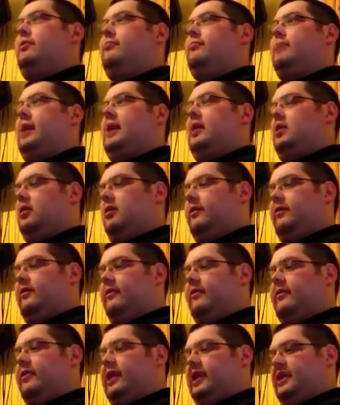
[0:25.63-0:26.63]
my love
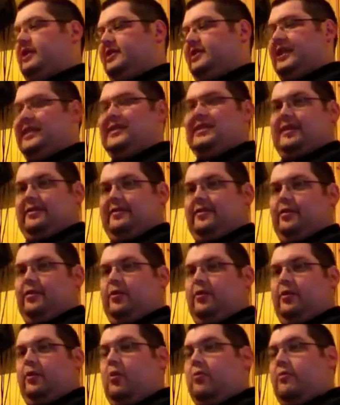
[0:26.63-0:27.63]
of the setting for
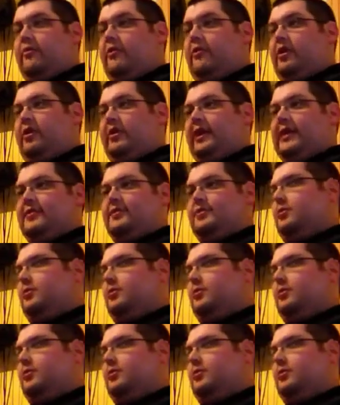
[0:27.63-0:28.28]
the Warhammer 40,000